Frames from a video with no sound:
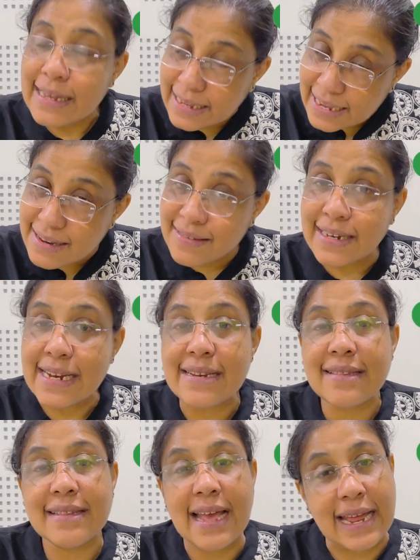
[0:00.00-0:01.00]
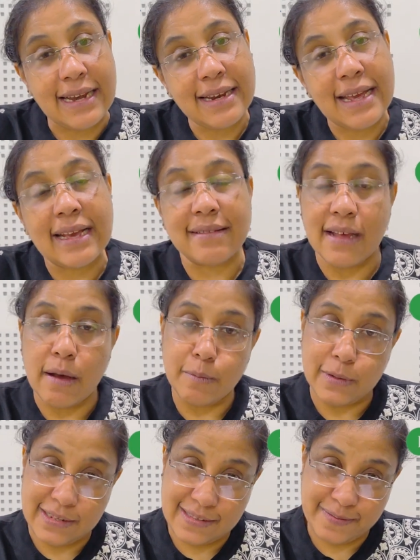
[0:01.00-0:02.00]
incidents and
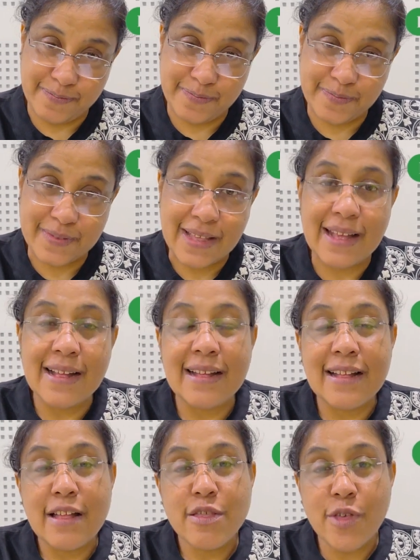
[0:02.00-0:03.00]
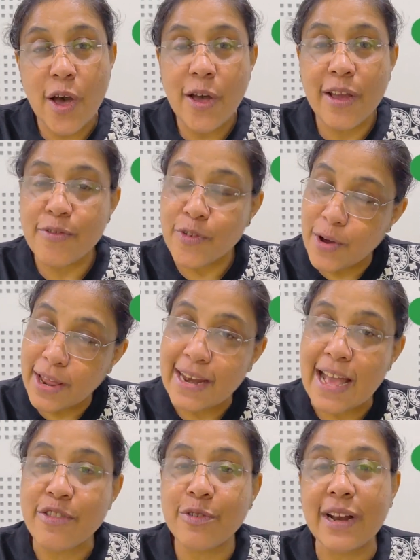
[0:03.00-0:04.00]
examples. So if you are
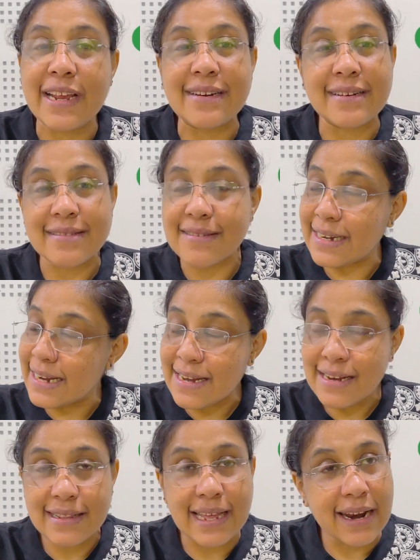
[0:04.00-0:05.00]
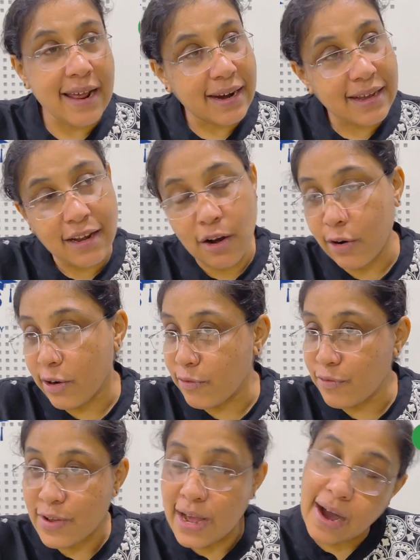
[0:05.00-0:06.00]
naturally interested in, there are a lot
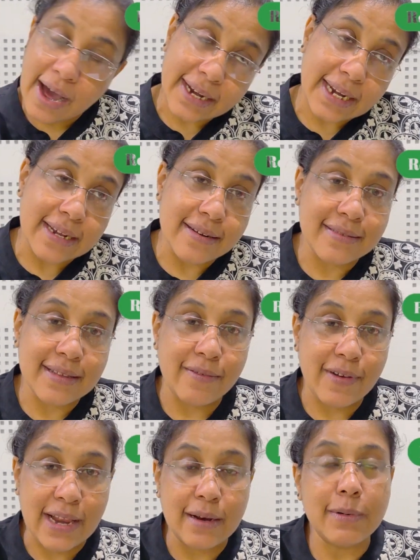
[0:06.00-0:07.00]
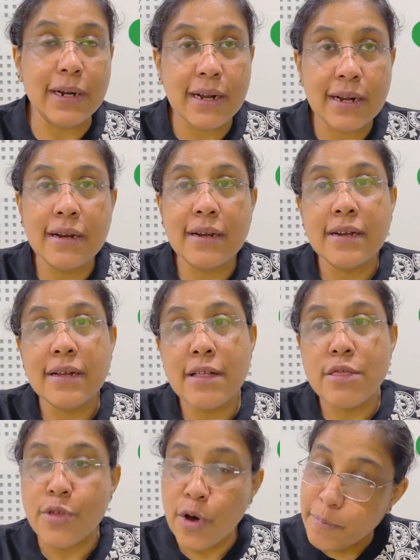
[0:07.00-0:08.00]
of articles available.
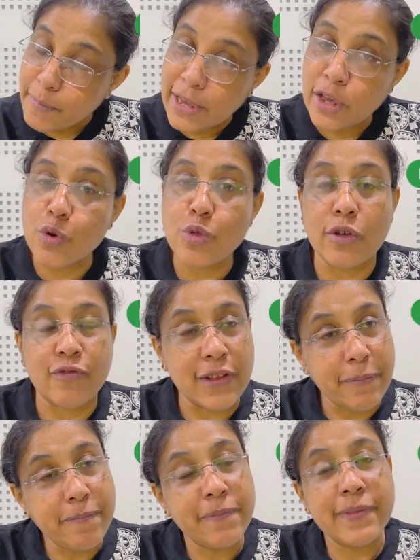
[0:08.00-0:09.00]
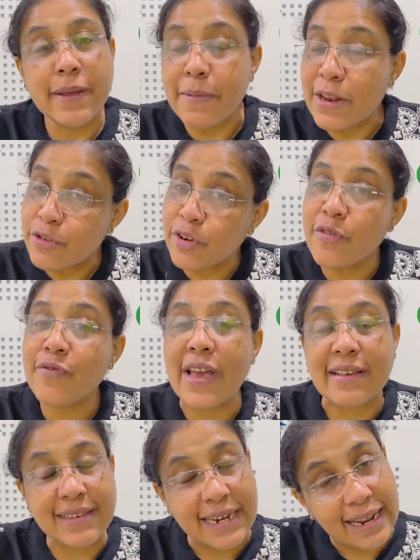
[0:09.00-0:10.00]
So make use of them. The Ministry of
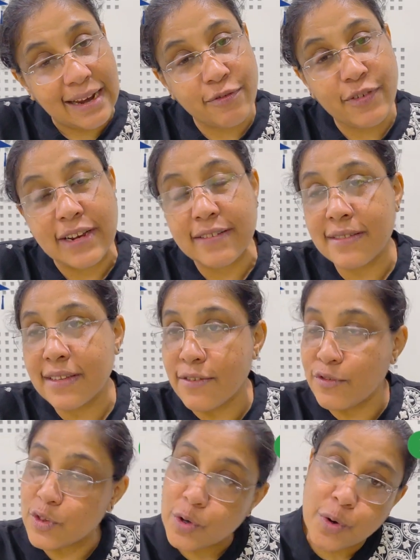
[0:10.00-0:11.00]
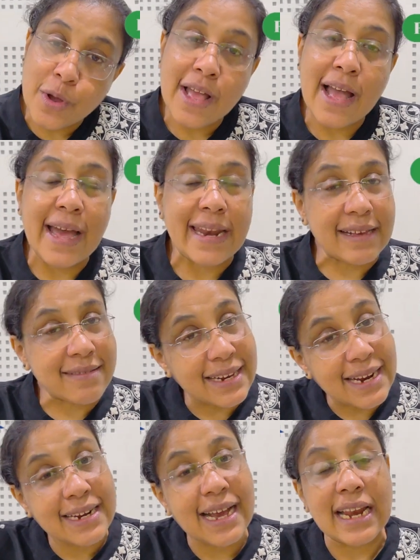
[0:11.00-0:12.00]
External Affairs gives you an
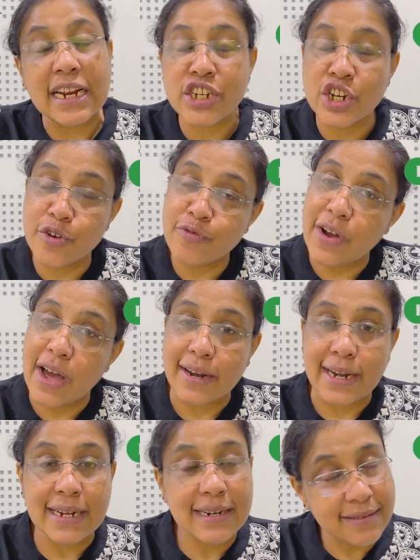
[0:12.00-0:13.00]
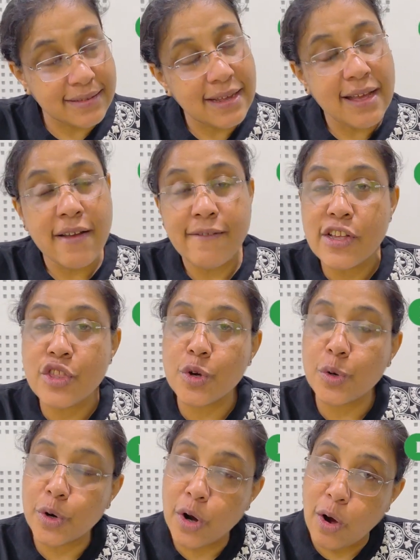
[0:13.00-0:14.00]
excellent collection of articles which you
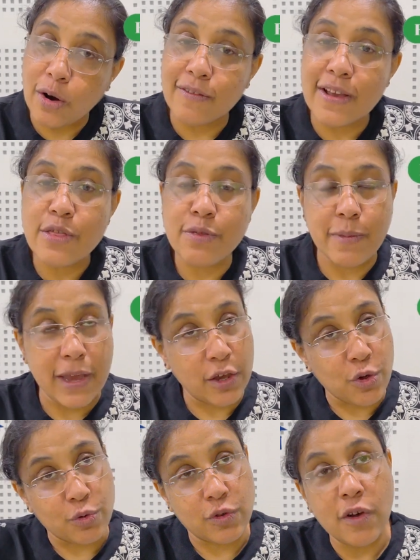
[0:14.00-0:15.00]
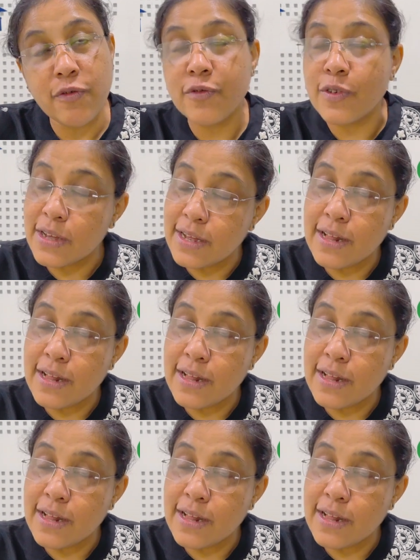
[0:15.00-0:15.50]
could always make use of.